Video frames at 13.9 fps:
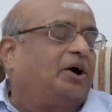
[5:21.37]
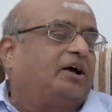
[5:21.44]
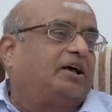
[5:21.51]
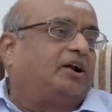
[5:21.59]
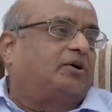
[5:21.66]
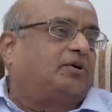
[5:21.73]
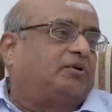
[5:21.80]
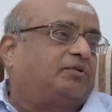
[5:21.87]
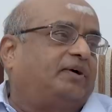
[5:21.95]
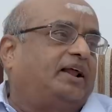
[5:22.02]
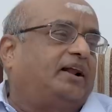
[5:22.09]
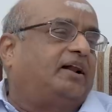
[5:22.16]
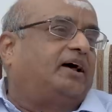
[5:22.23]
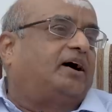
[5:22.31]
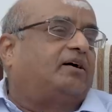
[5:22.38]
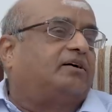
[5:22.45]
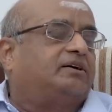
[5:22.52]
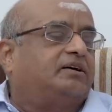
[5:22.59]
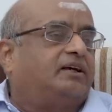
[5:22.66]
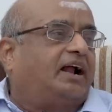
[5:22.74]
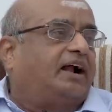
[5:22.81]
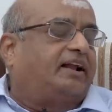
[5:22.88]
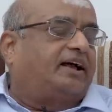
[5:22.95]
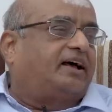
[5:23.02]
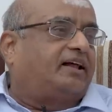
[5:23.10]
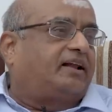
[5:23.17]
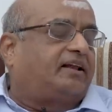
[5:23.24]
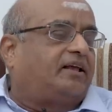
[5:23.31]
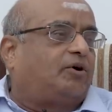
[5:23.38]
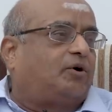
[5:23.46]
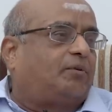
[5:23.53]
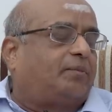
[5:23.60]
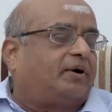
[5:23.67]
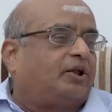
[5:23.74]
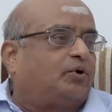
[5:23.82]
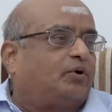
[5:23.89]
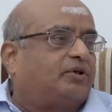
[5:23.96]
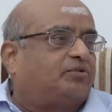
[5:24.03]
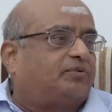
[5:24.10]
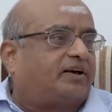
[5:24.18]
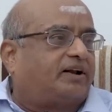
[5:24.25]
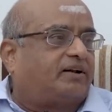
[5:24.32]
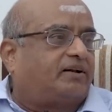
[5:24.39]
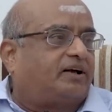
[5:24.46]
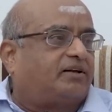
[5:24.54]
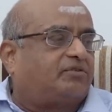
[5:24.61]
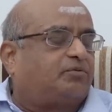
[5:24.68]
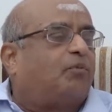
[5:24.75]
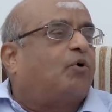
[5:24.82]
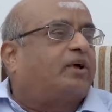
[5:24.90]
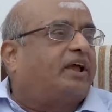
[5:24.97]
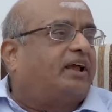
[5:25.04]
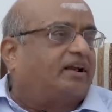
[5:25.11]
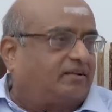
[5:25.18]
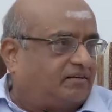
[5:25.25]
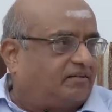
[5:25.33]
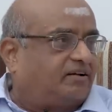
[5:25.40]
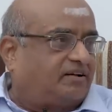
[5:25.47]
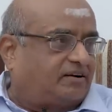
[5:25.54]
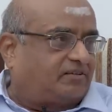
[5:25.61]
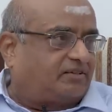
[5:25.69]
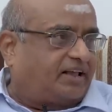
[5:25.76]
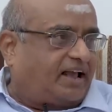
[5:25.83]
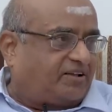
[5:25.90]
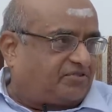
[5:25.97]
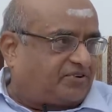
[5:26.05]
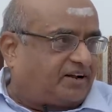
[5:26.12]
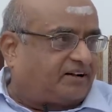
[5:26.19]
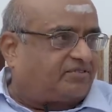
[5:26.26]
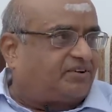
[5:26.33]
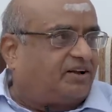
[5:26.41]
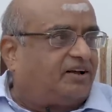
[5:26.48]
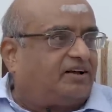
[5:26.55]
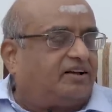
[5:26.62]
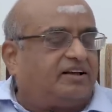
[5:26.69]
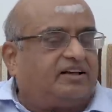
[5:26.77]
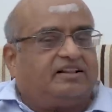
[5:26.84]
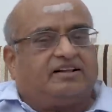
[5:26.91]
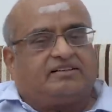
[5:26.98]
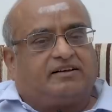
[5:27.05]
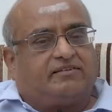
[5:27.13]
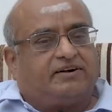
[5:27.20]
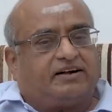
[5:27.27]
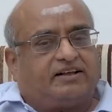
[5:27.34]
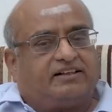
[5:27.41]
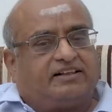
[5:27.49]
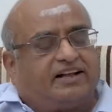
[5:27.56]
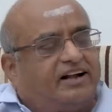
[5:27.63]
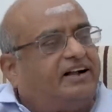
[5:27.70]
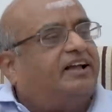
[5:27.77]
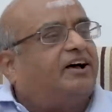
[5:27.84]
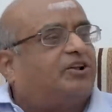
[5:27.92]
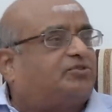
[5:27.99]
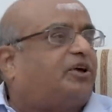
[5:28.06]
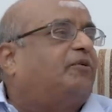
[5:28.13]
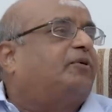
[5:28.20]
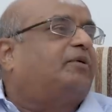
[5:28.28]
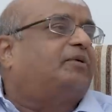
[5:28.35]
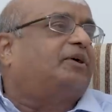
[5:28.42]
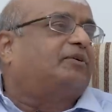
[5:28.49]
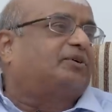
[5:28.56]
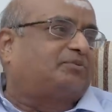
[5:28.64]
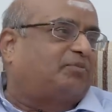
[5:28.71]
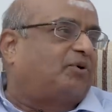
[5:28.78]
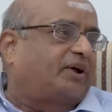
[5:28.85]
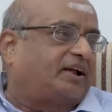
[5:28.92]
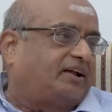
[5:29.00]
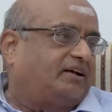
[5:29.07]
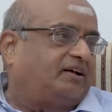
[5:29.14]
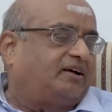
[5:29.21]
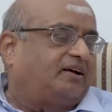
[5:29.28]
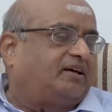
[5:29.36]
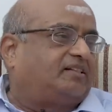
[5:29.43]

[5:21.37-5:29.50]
You know, when entire Europe and US were smoking, you know, the youngsters in the 70s, in India also everybody was smoking.